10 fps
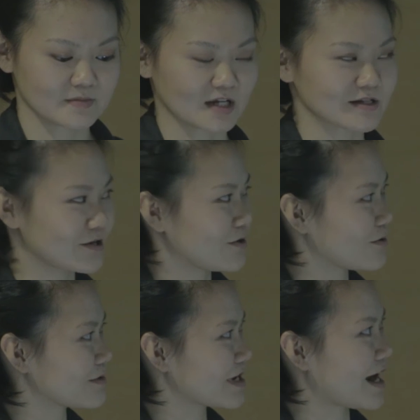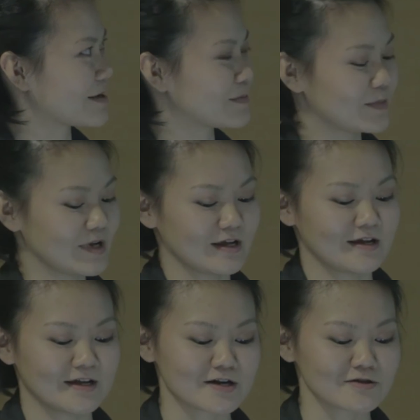And so kind of
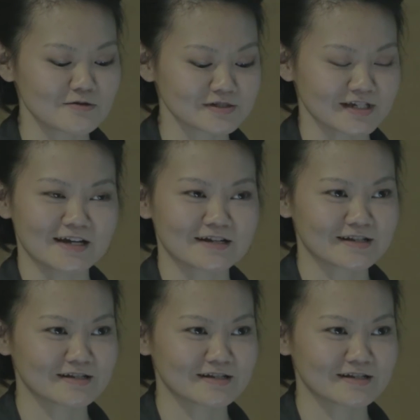in closing,